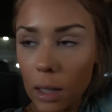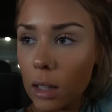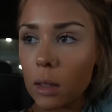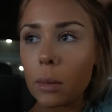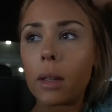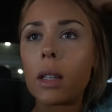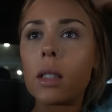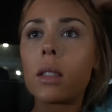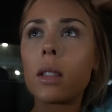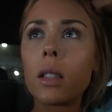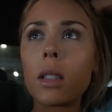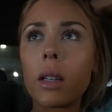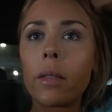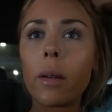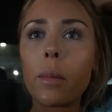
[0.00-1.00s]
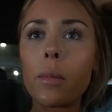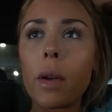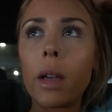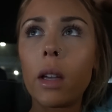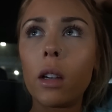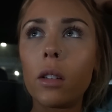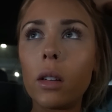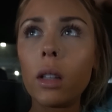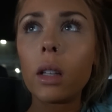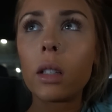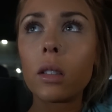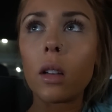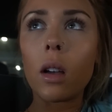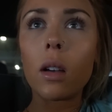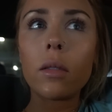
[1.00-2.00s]
Yeah, it's because since I ripped my
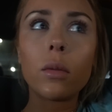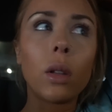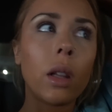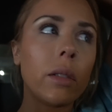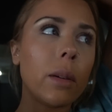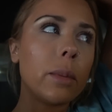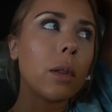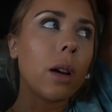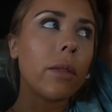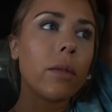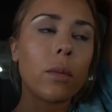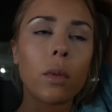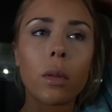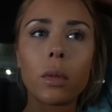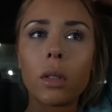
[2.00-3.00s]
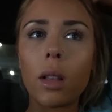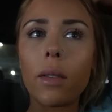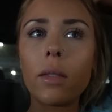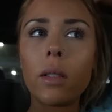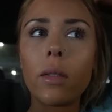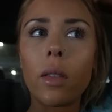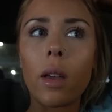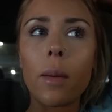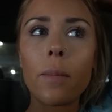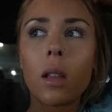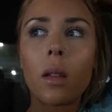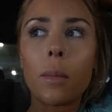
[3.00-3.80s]
acrylics off, well, I ripped off what was left of them,